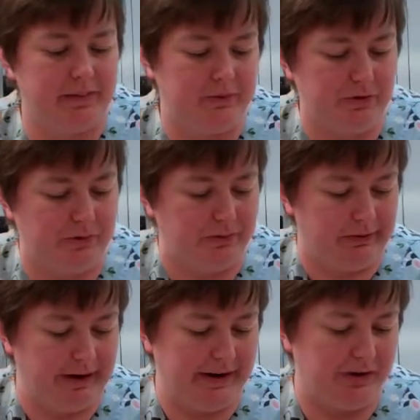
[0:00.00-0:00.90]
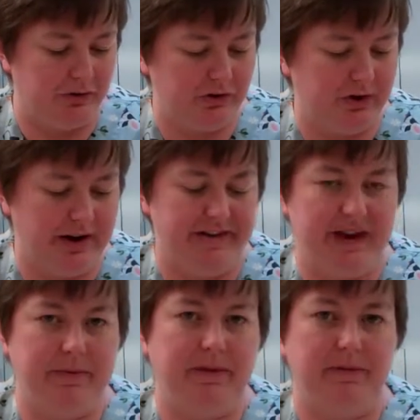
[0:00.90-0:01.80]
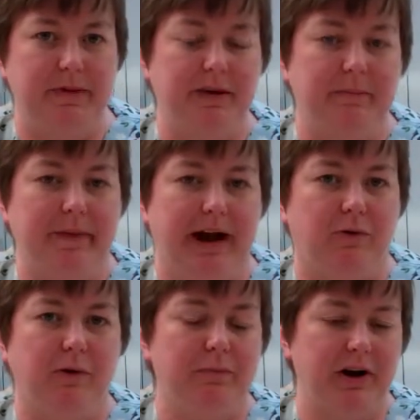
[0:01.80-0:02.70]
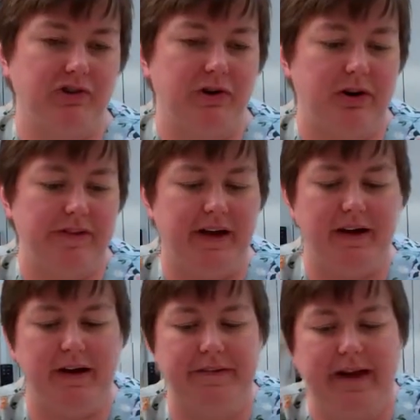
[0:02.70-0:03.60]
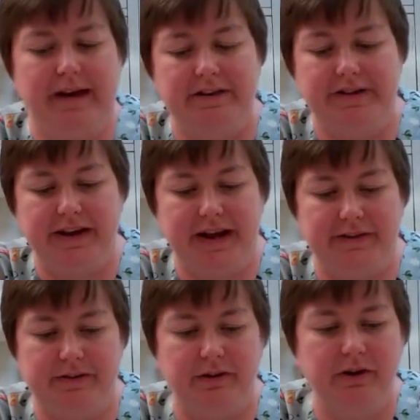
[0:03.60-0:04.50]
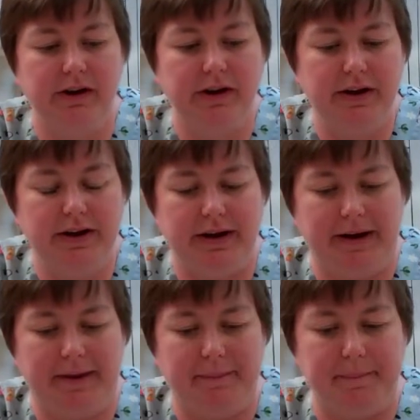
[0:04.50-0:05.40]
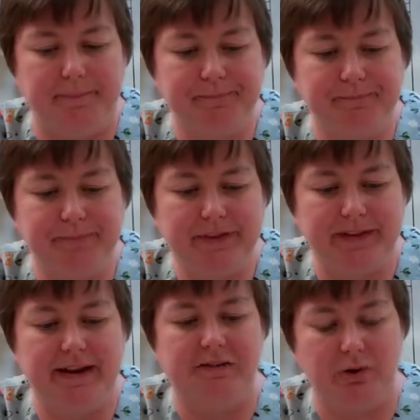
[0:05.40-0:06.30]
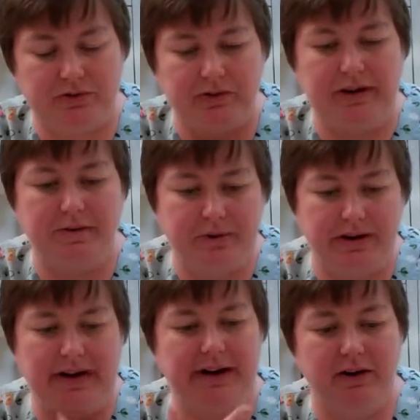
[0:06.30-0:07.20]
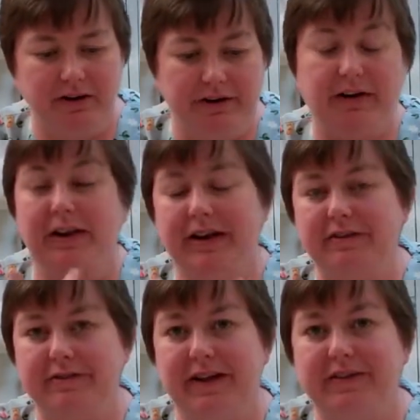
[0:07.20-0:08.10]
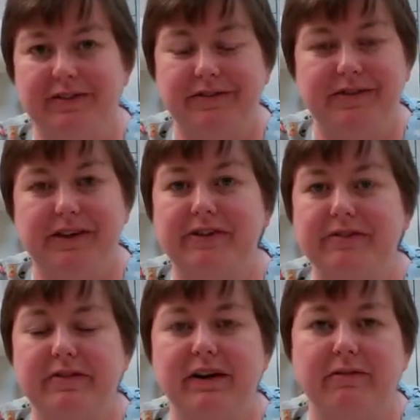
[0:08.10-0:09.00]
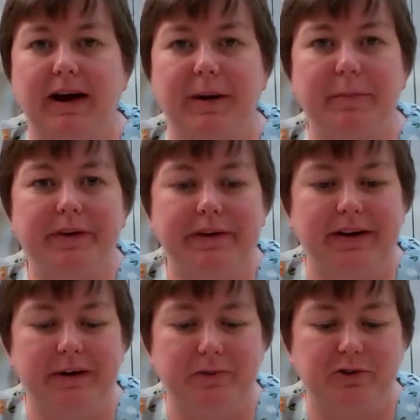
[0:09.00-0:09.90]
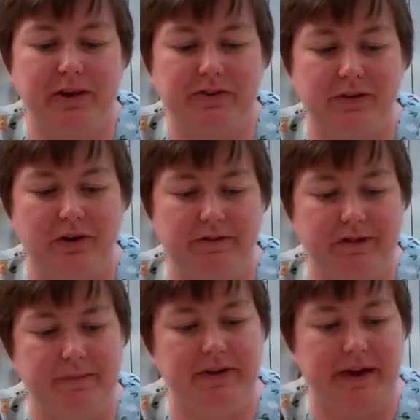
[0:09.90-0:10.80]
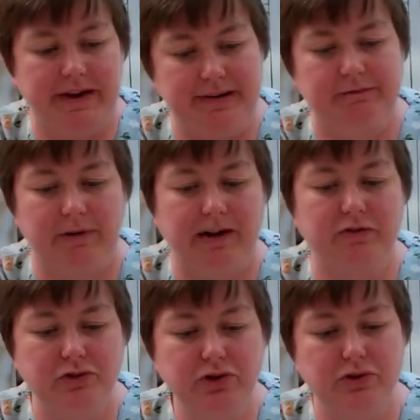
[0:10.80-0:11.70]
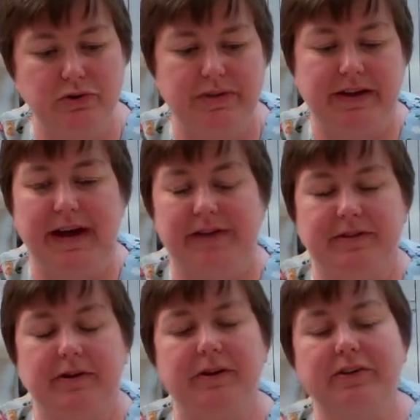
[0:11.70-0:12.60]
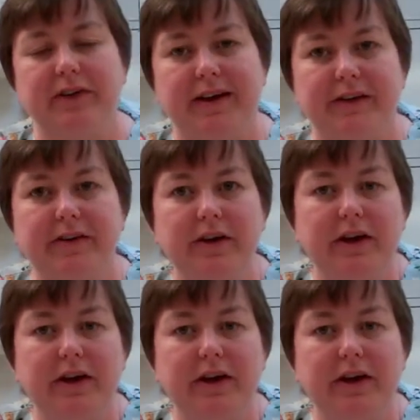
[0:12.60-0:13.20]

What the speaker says: So I usually try to tape a little bit of backward pressure on that IV catheter. And then, of course, so you can put another layer of defense is the vet wrap, which makes it harder for them to get right to the catheter site.